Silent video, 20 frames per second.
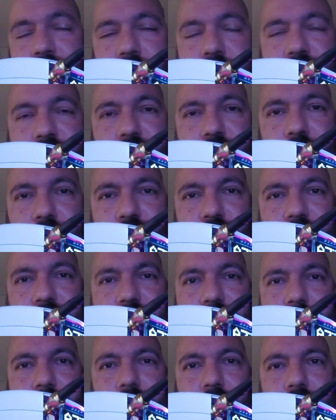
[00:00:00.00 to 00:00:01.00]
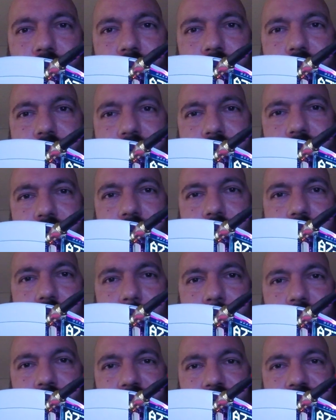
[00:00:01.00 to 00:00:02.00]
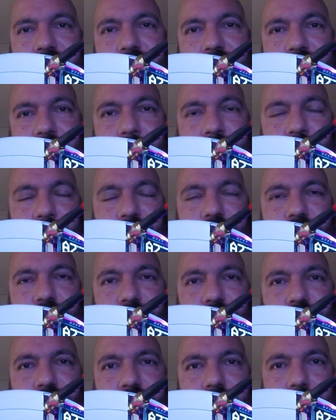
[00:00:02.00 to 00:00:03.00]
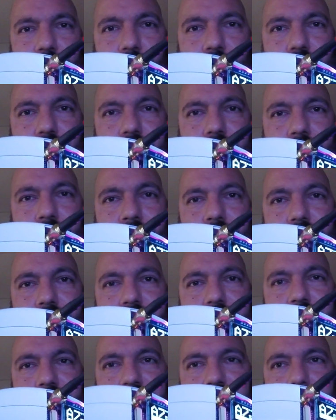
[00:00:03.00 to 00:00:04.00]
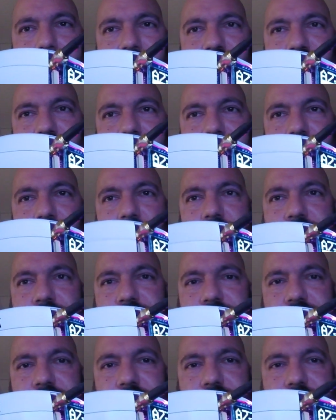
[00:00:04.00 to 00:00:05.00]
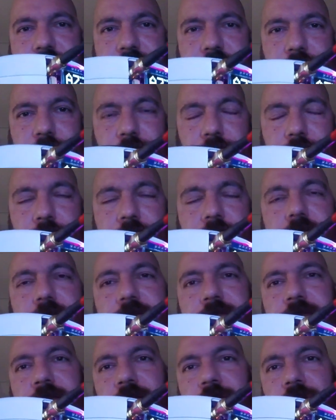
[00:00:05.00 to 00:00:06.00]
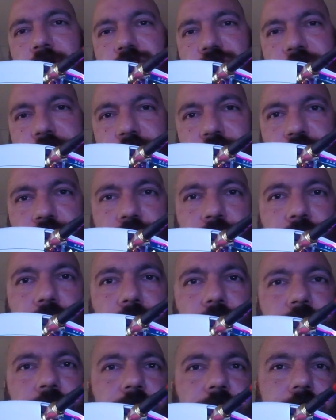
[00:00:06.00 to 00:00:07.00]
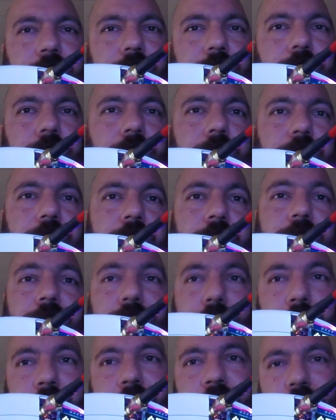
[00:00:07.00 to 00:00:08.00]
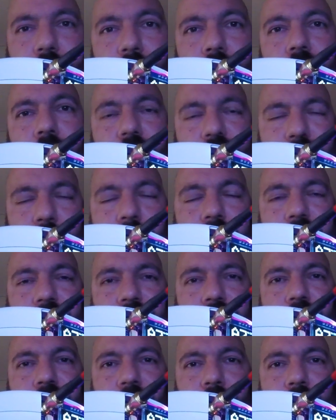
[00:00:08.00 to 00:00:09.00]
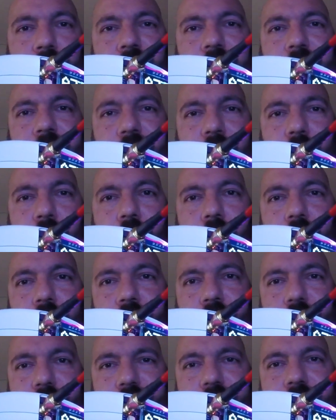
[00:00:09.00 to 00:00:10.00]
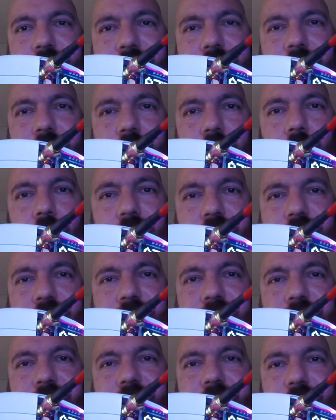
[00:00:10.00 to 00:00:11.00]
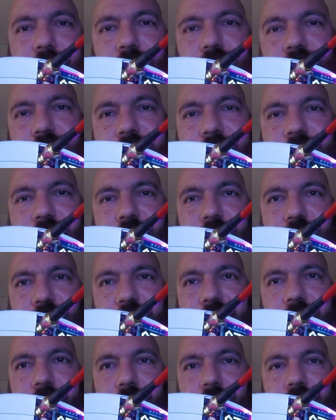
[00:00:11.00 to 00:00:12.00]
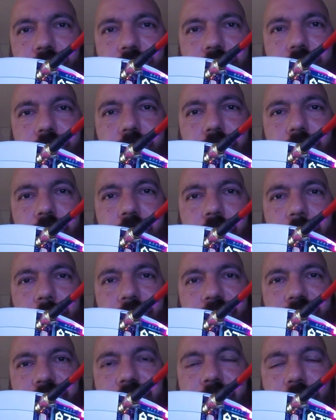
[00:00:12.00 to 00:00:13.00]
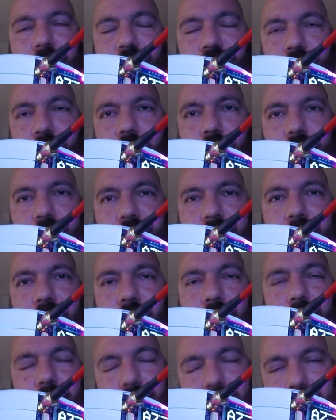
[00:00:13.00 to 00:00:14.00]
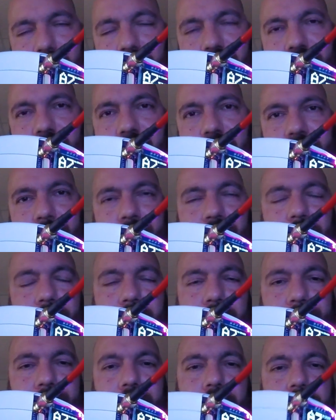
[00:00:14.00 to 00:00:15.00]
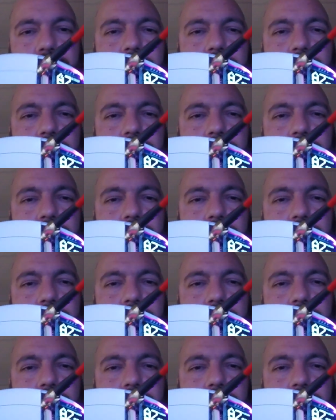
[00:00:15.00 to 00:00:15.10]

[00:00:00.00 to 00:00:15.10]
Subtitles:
a video transmitter, and I'm going to set the dip switches for channel 1, then I'm going to check the RSSI signal, then go to channel 2, and 3, 4, so on and so forth, and get all of the RSSI signals for each of the channels to see how strong that they are. And I'll document them. Maybe I'll